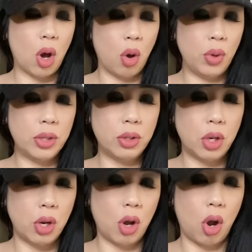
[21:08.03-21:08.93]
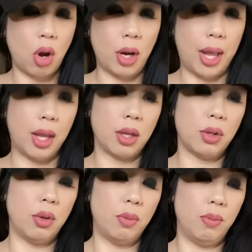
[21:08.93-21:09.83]
always are like
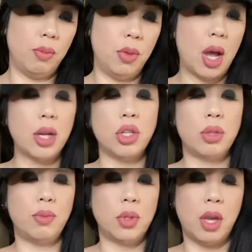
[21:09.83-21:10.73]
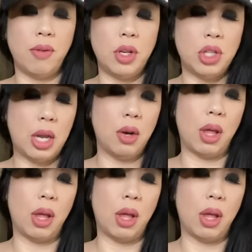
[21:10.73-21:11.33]
not given shit.